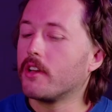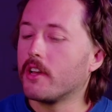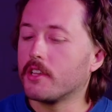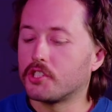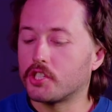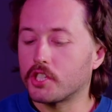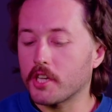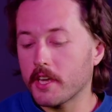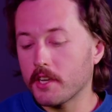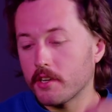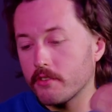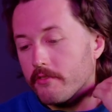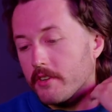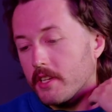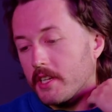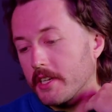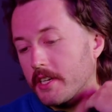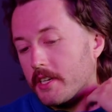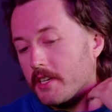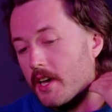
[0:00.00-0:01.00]

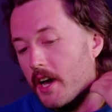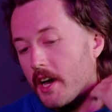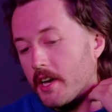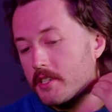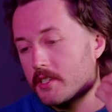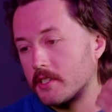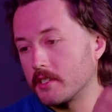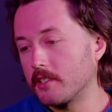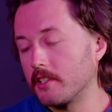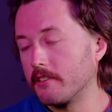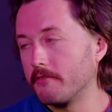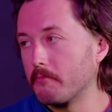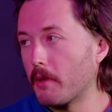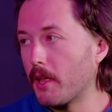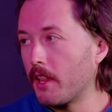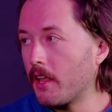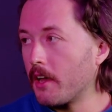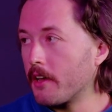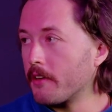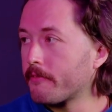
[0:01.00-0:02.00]
Generally, I just live my
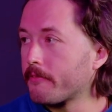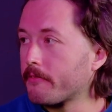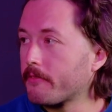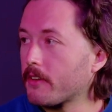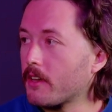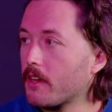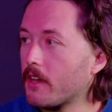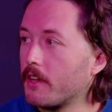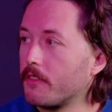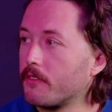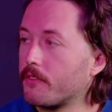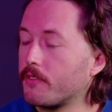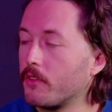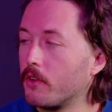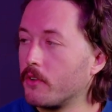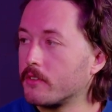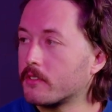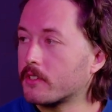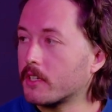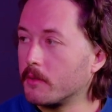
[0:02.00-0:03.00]
life and
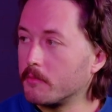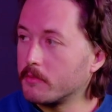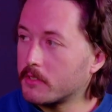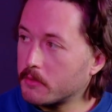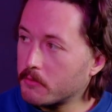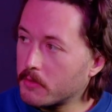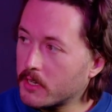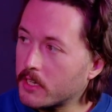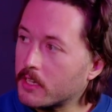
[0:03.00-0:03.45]
thoughts come to me.